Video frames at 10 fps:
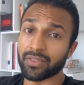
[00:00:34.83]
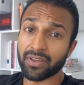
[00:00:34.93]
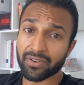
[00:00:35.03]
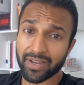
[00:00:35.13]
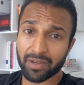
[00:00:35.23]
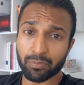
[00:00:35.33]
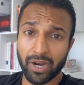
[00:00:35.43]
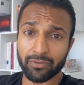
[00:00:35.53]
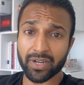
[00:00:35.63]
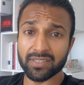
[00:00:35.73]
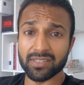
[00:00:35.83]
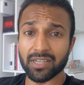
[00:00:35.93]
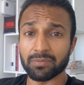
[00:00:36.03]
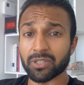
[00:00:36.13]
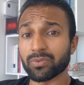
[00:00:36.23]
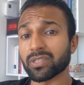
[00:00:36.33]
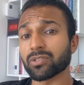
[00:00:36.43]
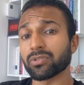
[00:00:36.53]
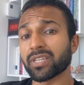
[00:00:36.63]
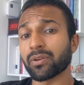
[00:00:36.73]
On the other hand, brown rice consumption was
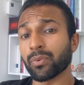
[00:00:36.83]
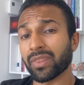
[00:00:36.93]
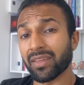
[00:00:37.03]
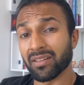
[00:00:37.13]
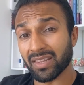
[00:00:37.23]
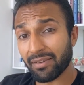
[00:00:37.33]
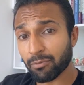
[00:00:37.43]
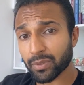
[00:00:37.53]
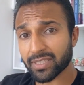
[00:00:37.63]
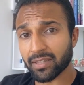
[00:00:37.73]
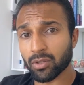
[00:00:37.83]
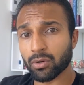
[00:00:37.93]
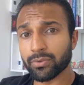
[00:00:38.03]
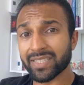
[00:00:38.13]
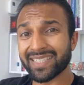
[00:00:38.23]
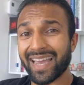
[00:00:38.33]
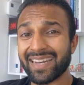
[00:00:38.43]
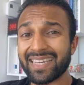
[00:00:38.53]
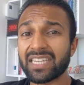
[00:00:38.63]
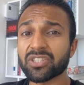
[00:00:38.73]
associated with an 11% lower risk,
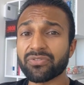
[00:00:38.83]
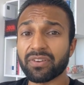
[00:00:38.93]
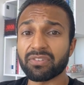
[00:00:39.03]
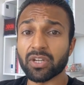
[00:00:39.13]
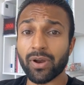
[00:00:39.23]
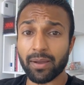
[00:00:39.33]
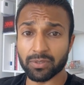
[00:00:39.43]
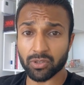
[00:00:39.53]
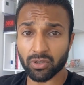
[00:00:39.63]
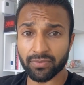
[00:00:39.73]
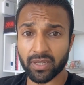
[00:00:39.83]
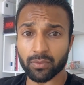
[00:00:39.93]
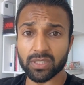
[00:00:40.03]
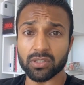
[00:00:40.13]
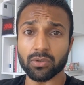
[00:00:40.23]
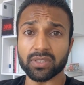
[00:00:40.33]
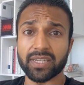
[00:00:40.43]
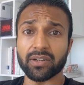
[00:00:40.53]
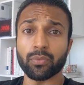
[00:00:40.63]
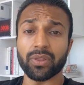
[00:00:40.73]
and each 50 gram serving was
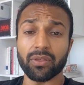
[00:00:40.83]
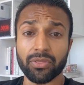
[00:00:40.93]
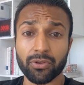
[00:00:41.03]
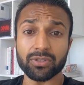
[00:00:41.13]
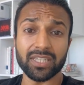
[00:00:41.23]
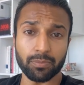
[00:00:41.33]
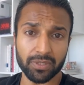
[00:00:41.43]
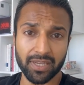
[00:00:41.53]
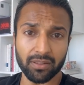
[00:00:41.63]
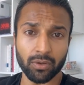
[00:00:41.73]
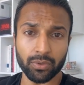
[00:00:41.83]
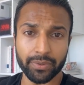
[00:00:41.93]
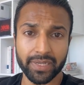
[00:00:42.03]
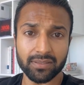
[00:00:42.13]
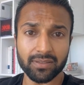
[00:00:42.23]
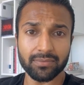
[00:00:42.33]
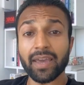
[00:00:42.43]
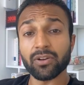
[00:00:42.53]
associated with a 13% lower risk.